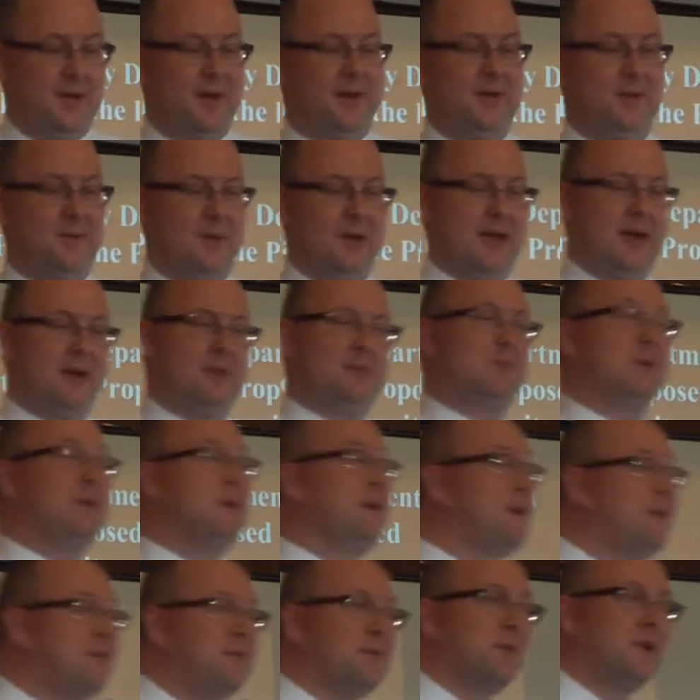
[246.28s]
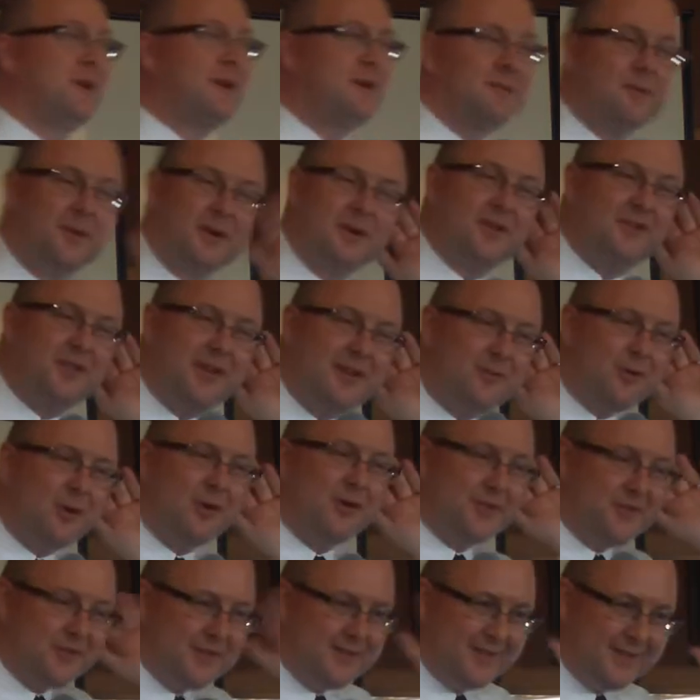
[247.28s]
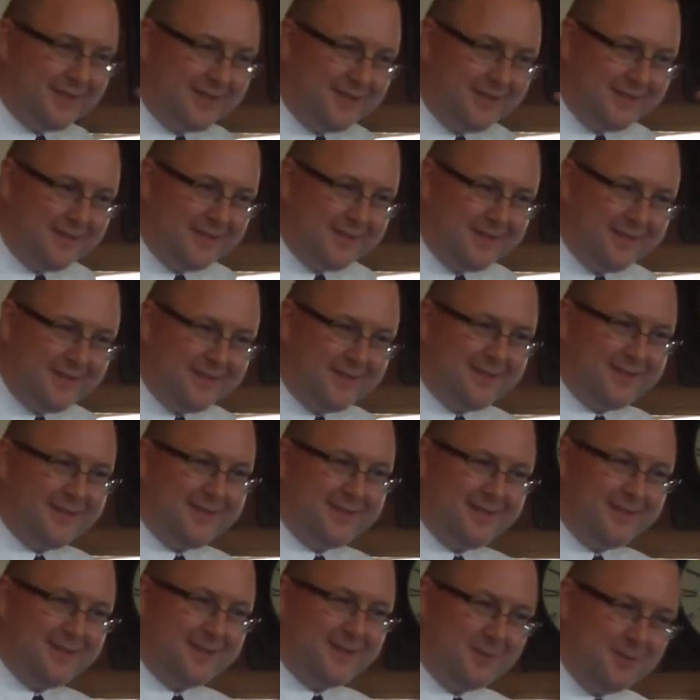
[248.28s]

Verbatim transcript: no, We know. What, what do you say first? We want